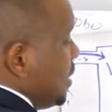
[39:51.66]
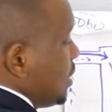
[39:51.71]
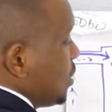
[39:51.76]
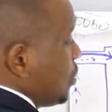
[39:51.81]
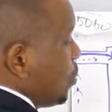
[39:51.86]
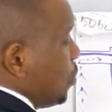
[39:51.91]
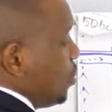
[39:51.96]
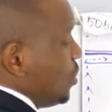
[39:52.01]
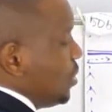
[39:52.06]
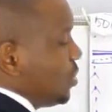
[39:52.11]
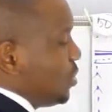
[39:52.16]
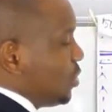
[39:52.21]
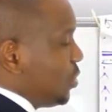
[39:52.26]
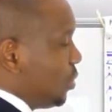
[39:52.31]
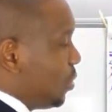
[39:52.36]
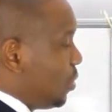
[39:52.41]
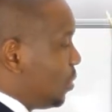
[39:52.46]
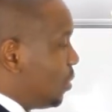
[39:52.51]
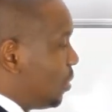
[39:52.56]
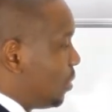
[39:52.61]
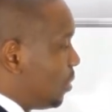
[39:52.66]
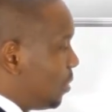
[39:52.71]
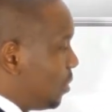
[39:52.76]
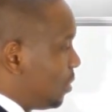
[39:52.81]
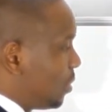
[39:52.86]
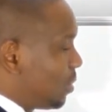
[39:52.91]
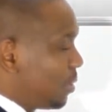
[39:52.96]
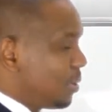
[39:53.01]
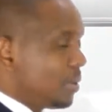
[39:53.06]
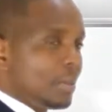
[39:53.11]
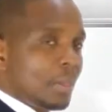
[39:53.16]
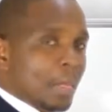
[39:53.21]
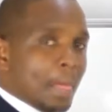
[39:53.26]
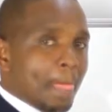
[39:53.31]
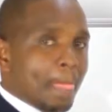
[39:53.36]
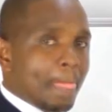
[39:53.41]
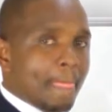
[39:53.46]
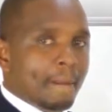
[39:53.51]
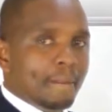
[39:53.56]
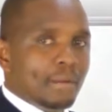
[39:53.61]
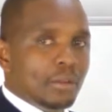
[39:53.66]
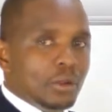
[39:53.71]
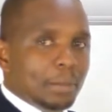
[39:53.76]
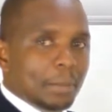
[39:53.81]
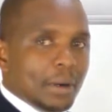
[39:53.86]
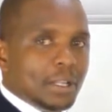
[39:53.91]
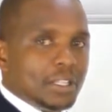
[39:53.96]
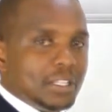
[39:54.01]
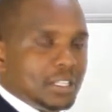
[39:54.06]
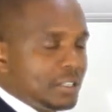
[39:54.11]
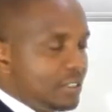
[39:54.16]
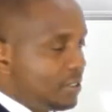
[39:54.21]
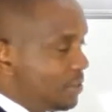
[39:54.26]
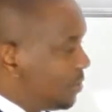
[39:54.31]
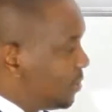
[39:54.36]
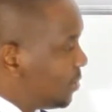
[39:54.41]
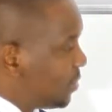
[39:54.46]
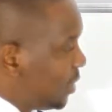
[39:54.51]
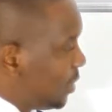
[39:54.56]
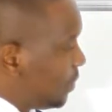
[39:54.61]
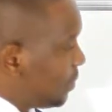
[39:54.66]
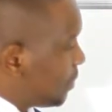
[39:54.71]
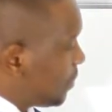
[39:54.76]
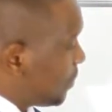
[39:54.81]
squeeze your budget, see.